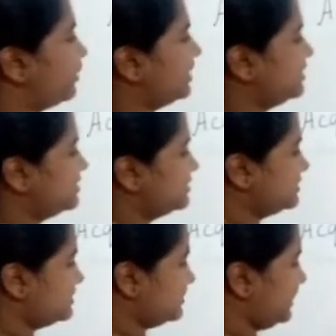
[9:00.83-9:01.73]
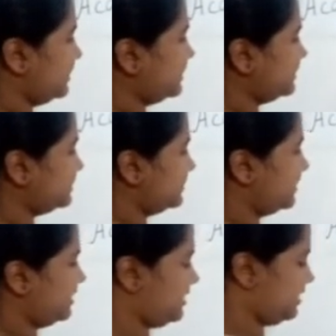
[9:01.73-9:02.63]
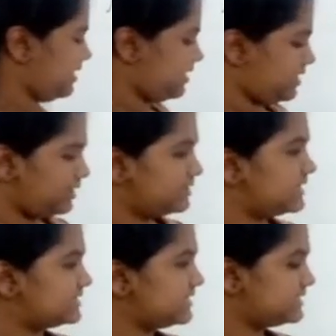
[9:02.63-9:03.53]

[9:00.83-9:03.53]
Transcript: can see this. This is